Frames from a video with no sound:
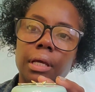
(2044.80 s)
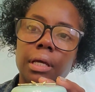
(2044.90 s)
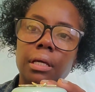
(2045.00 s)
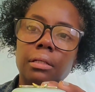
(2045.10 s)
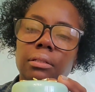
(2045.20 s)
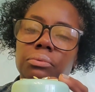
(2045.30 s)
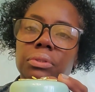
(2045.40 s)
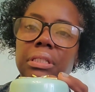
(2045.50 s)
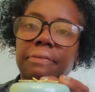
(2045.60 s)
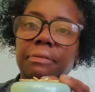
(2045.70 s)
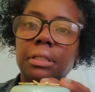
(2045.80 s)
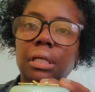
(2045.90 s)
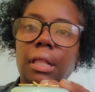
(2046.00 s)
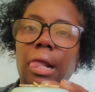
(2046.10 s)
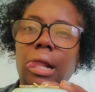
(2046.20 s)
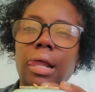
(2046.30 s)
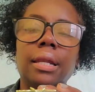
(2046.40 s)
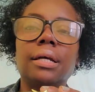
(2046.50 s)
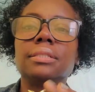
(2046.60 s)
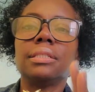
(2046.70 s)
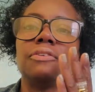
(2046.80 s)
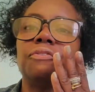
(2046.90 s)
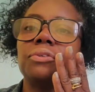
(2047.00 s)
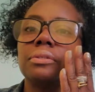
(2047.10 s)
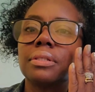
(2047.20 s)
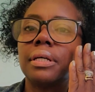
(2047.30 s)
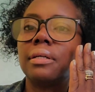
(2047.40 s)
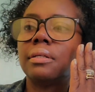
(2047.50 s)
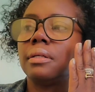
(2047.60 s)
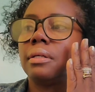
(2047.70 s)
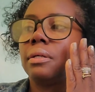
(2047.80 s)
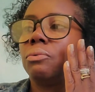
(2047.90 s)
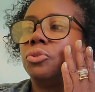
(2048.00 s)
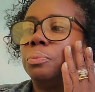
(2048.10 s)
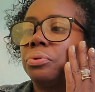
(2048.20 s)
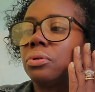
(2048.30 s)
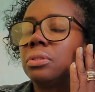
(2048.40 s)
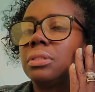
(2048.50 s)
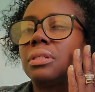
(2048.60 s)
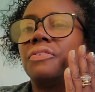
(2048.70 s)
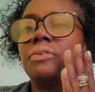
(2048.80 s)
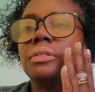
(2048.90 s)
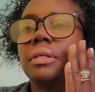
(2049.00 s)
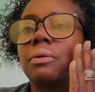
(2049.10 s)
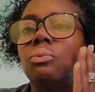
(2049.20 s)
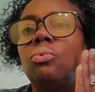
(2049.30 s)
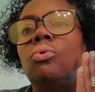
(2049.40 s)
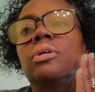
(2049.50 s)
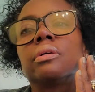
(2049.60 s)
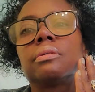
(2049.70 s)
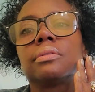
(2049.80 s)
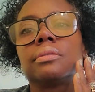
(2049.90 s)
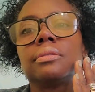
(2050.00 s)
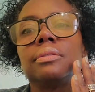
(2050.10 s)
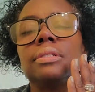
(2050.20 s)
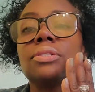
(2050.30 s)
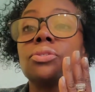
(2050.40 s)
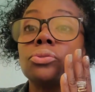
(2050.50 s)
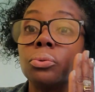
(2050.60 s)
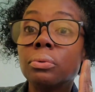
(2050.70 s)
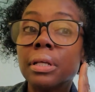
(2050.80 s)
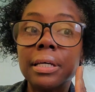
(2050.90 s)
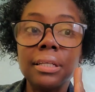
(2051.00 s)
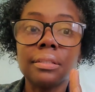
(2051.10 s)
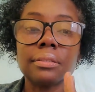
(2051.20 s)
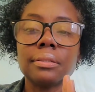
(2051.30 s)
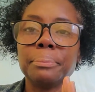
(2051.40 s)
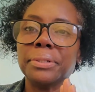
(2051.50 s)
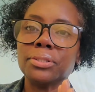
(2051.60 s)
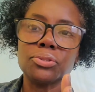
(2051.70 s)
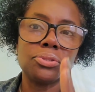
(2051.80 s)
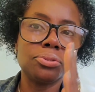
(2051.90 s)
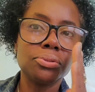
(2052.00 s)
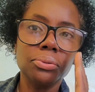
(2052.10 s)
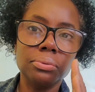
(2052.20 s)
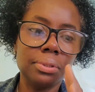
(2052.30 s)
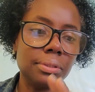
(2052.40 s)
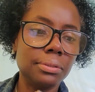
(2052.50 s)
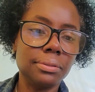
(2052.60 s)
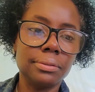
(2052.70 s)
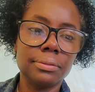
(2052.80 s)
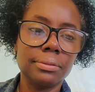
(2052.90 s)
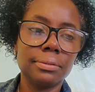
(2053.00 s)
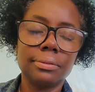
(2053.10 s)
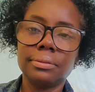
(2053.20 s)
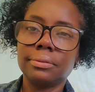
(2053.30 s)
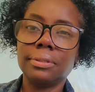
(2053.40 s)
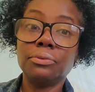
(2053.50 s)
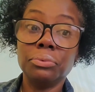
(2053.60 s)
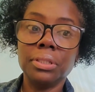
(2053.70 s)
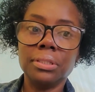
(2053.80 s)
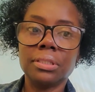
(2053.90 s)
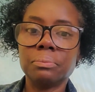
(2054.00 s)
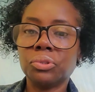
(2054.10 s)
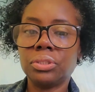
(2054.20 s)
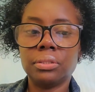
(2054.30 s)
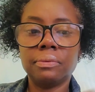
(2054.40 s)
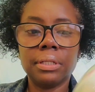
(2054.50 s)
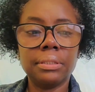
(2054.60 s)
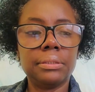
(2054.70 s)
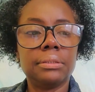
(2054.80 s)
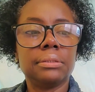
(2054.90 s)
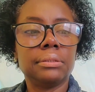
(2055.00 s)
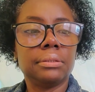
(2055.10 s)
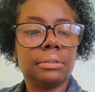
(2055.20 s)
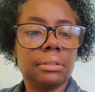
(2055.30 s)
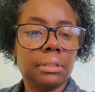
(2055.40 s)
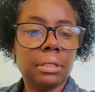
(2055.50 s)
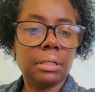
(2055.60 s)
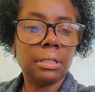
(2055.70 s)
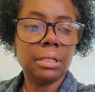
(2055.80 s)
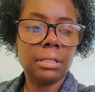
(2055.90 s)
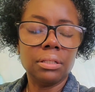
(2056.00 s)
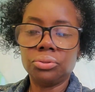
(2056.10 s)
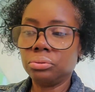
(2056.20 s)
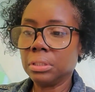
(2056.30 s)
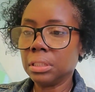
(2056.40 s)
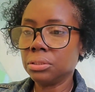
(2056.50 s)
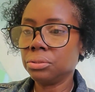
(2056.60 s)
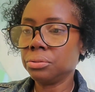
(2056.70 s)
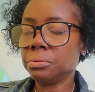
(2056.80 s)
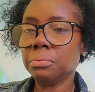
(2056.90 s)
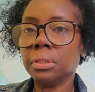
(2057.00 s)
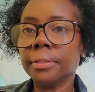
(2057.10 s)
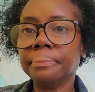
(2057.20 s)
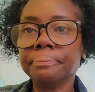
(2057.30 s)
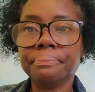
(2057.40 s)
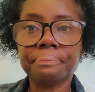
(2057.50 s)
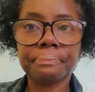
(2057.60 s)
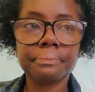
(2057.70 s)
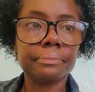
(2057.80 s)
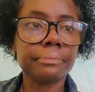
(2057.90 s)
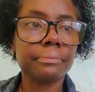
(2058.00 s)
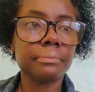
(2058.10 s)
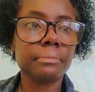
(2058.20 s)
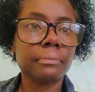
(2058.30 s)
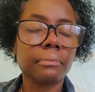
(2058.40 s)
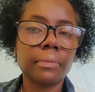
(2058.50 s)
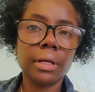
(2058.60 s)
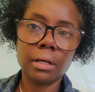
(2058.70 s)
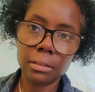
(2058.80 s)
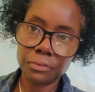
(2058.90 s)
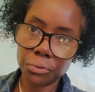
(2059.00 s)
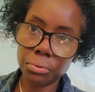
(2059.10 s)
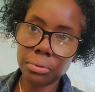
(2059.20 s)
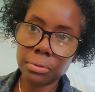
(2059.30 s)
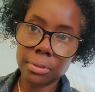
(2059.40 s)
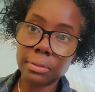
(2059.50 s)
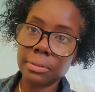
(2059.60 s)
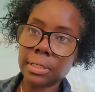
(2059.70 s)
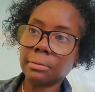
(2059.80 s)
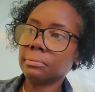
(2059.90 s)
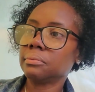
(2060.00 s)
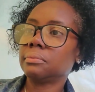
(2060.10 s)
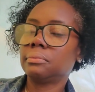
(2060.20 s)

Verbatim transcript: And you would definitely, and like I said, it feels like, when you put on your skin, it feels like water. It's so light, but it's so good. It really does moisturize. And again, I'll let you guys know um, how the diffuser turned out.